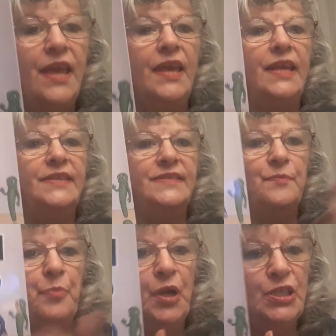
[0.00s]
It's
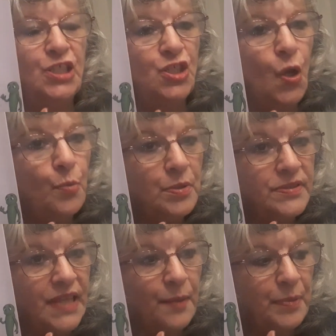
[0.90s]
in Barnes &
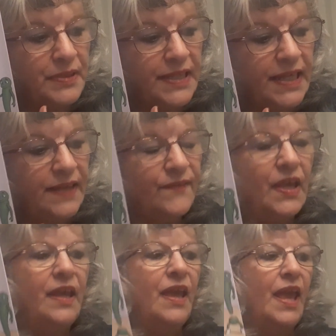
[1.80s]
Nobles, I believe,
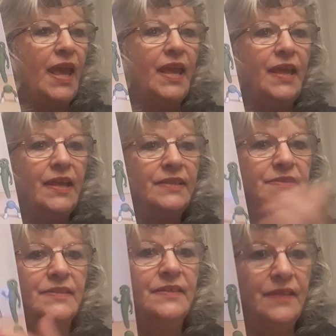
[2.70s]

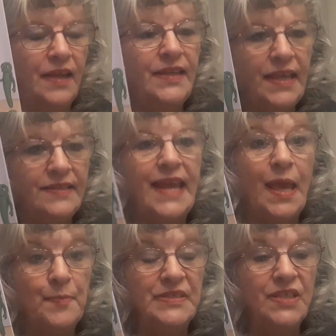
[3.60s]
and again,
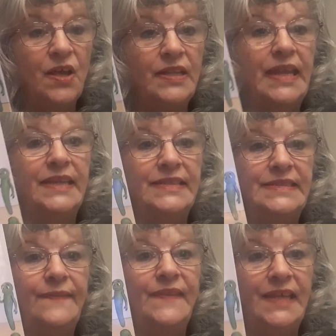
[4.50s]
Amazon, and it's
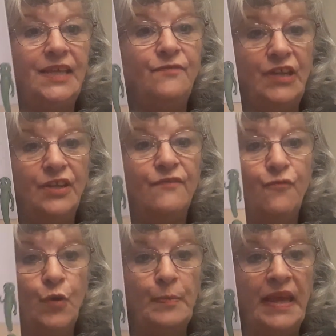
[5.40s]
in the e-reader
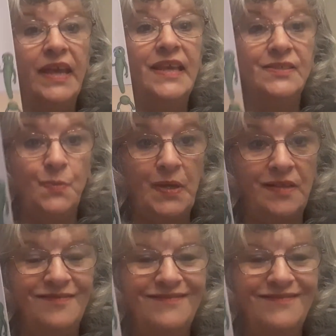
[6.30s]
format as well.